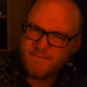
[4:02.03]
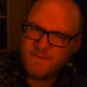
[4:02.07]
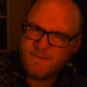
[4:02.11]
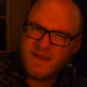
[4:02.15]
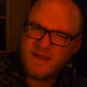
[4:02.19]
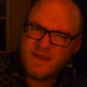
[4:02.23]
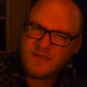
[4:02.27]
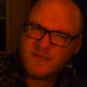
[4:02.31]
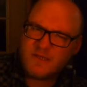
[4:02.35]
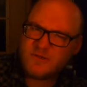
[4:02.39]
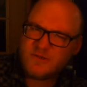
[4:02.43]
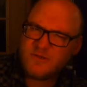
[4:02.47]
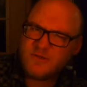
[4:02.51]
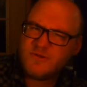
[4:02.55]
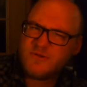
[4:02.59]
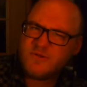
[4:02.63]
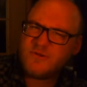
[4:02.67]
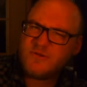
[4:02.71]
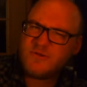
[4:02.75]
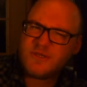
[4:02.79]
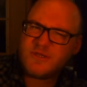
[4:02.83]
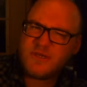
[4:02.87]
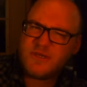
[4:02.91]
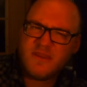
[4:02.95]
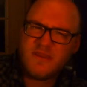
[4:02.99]

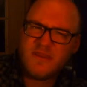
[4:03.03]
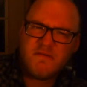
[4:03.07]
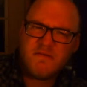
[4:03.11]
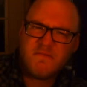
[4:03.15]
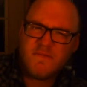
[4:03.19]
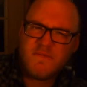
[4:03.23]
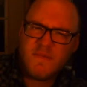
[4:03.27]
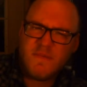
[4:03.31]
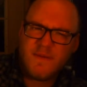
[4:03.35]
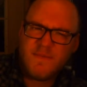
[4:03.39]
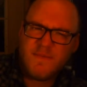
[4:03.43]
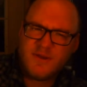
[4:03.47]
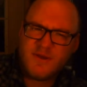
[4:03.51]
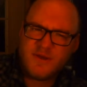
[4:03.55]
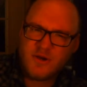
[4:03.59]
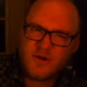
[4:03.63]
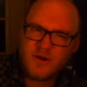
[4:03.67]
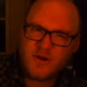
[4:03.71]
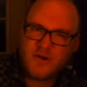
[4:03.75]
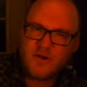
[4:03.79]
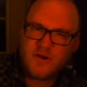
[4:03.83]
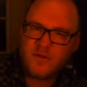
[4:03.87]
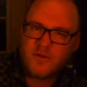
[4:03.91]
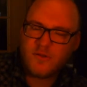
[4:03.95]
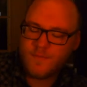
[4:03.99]
pencils and then maybe
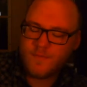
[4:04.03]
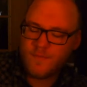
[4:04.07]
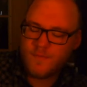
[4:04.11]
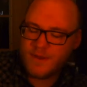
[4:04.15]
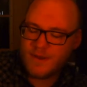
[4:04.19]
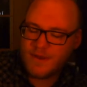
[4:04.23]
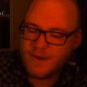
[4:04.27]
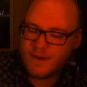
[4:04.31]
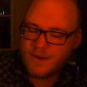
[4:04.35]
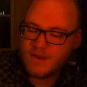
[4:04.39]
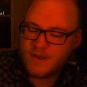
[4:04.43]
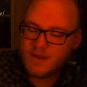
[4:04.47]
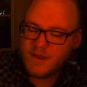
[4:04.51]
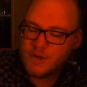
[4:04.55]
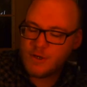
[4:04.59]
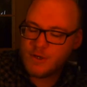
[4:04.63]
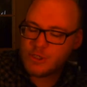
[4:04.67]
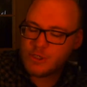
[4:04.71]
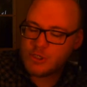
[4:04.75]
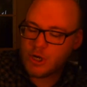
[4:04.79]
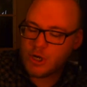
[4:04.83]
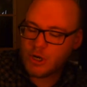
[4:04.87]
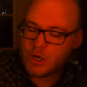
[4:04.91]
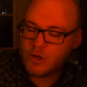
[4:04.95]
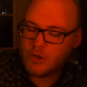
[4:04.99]
charcoal, but
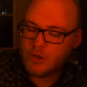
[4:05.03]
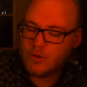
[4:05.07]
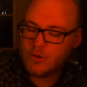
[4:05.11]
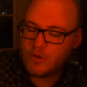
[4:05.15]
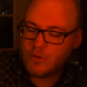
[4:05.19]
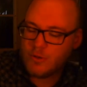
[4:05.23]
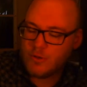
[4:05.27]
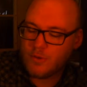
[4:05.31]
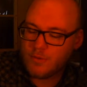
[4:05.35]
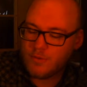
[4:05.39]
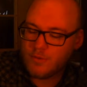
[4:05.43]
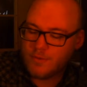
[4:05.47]
charcoal